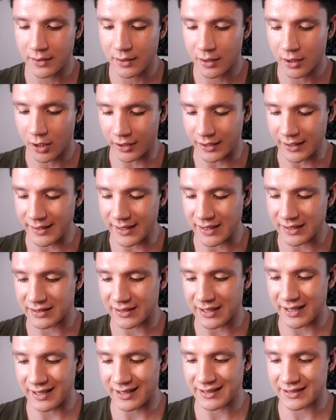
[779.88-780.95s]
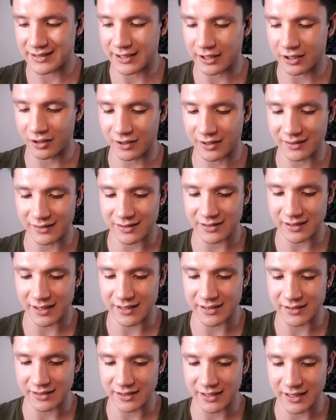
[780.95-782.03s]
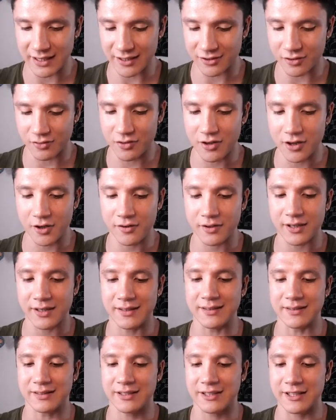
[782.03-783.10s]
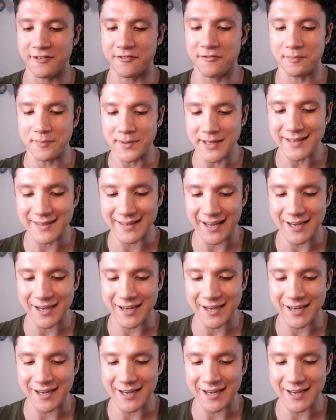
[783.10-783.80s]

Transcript: Okay, that's that. Let's take a look at the Titan gear. So Nodens, give me that